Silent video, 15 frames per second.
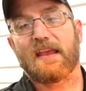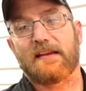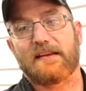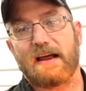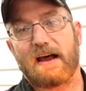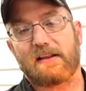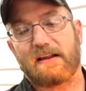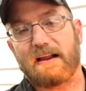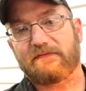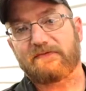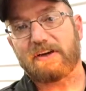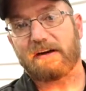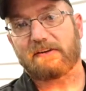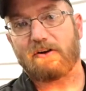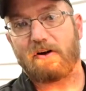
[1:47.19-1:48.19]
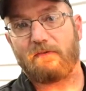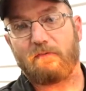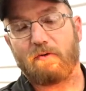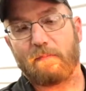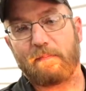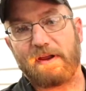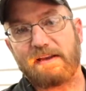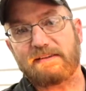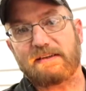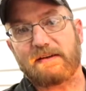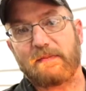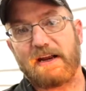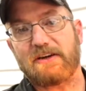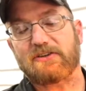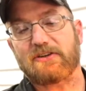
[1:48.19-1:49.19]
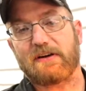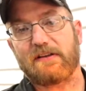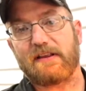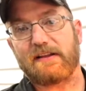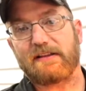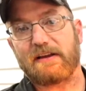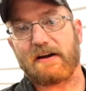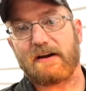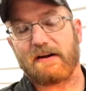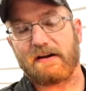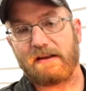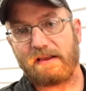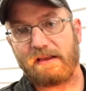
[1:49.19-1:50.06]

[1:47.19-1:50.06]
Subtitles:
Now that I've checked all 4 pins and made sure that they're